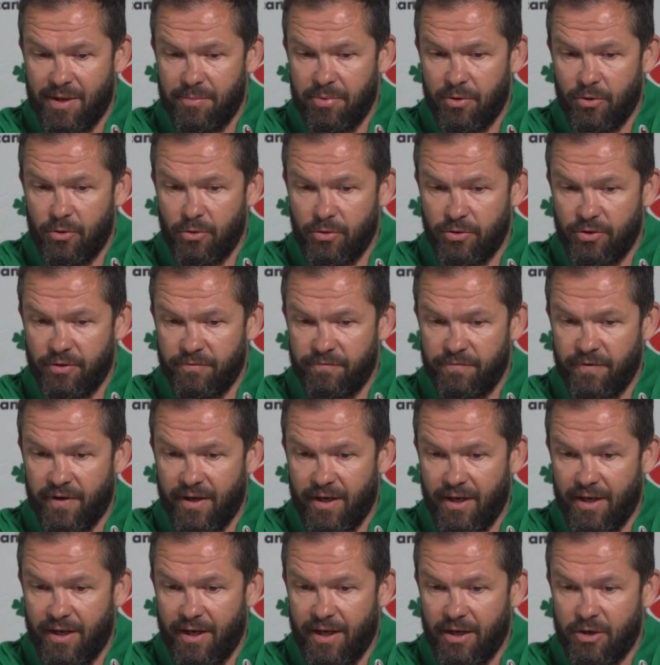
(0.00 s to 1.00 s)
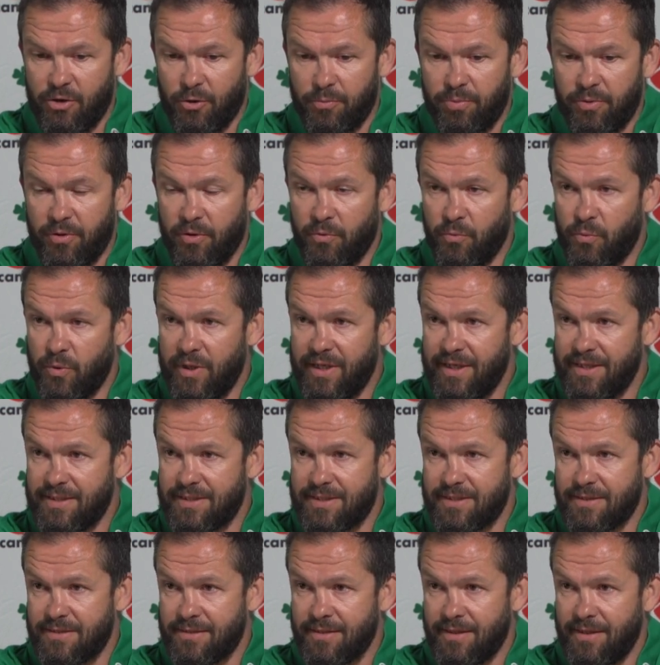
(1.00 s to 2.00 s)
hold of a couple of
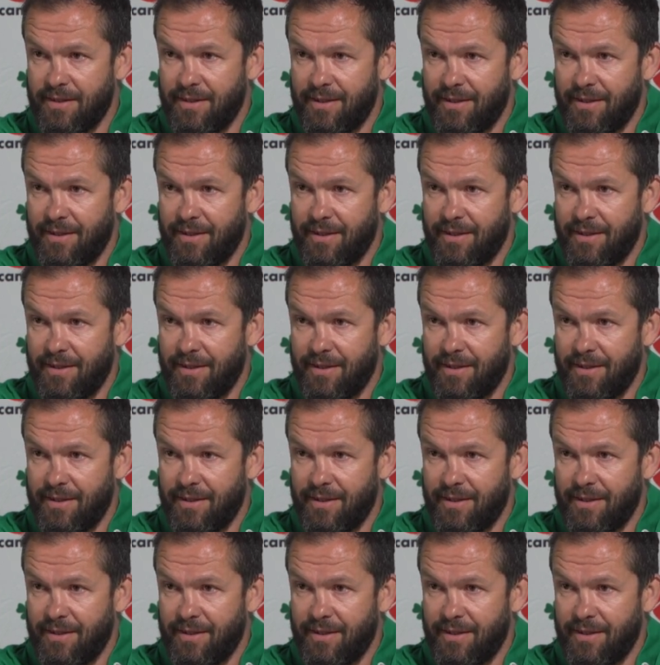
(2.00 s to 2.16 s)
weeks